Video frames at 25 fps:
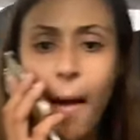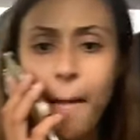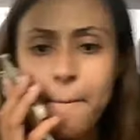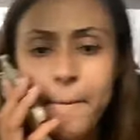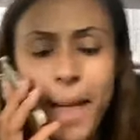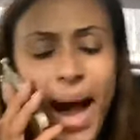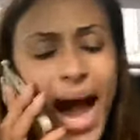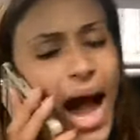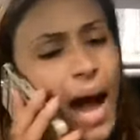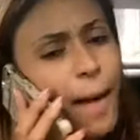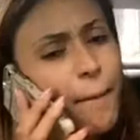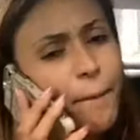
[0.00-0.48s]

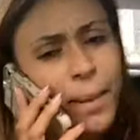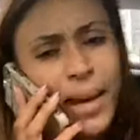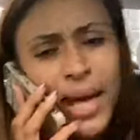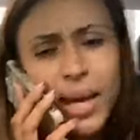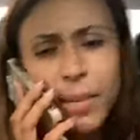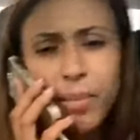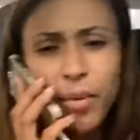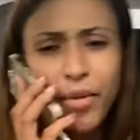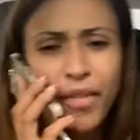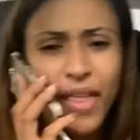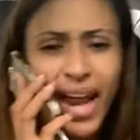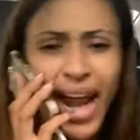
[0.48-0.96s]
my
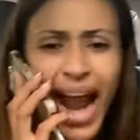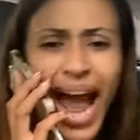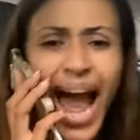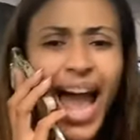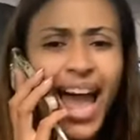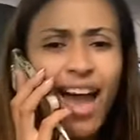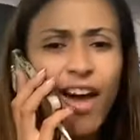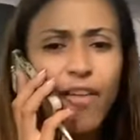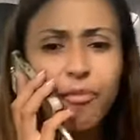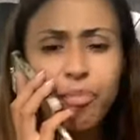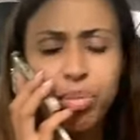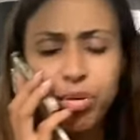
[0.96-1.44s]
people that
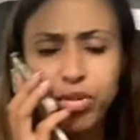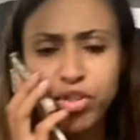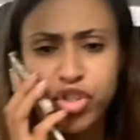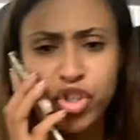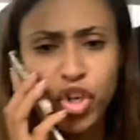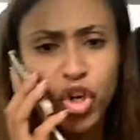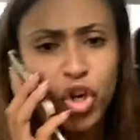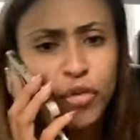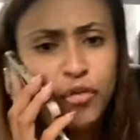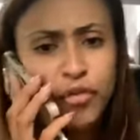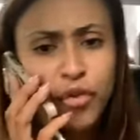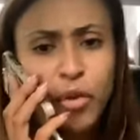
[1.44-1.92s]
I have
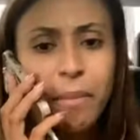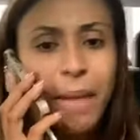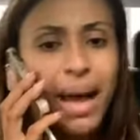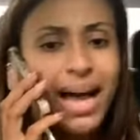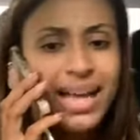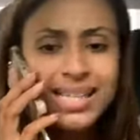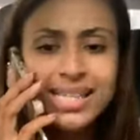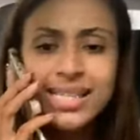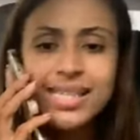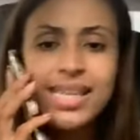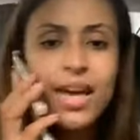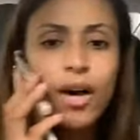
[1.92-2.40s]
preserved for
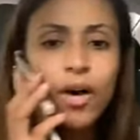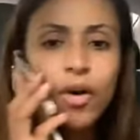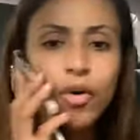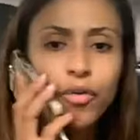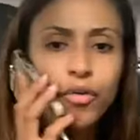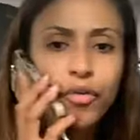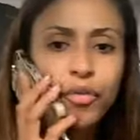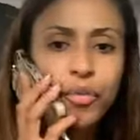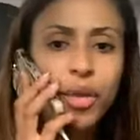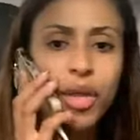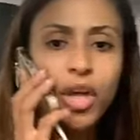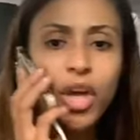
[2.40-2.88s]
myself,
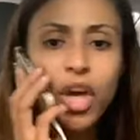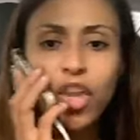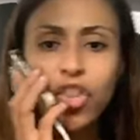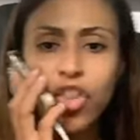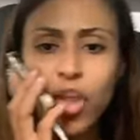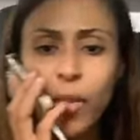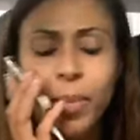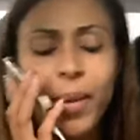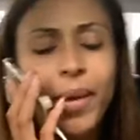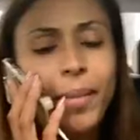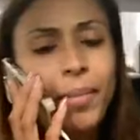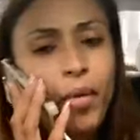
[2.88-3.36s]

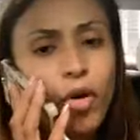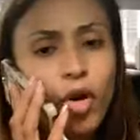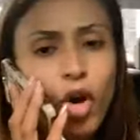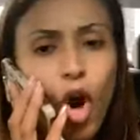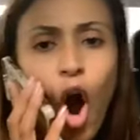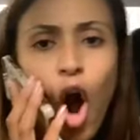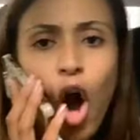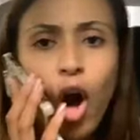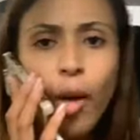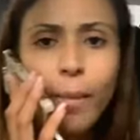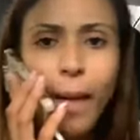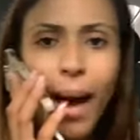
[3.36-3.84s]
the people
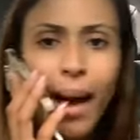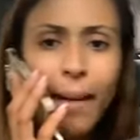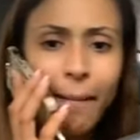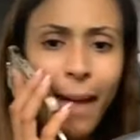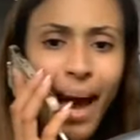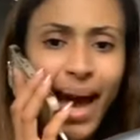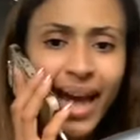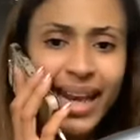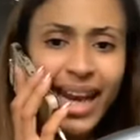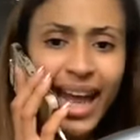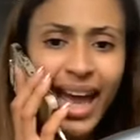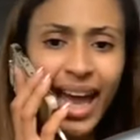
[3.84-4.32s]
called by
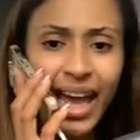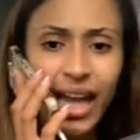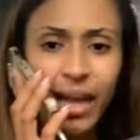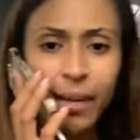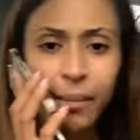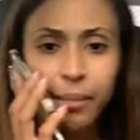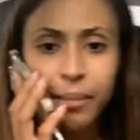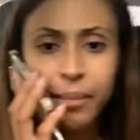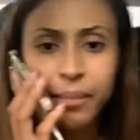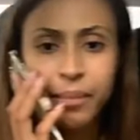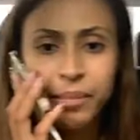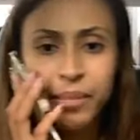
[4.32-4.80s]
my
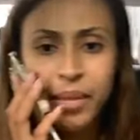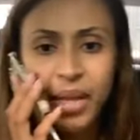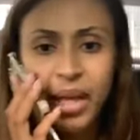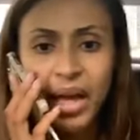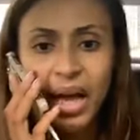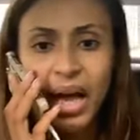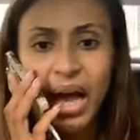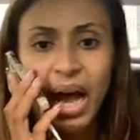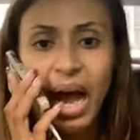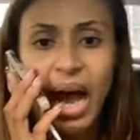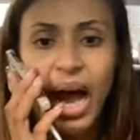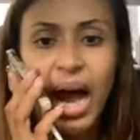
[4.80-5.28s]
name,
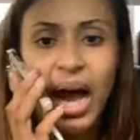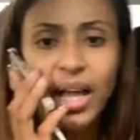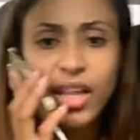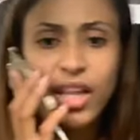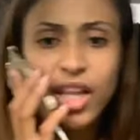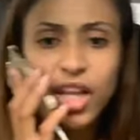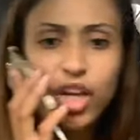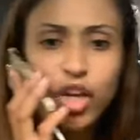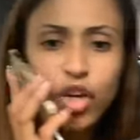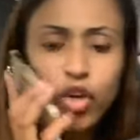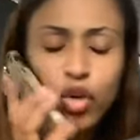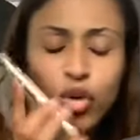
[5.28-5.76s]

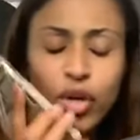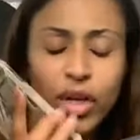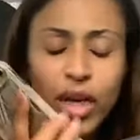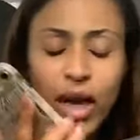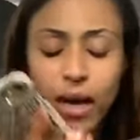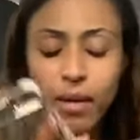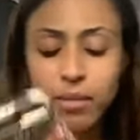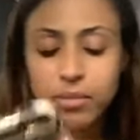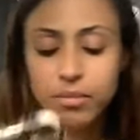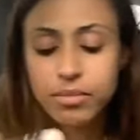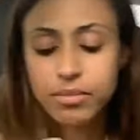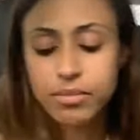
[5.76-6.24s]

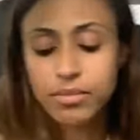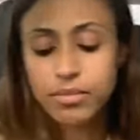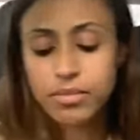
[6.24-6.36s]
hallelujah,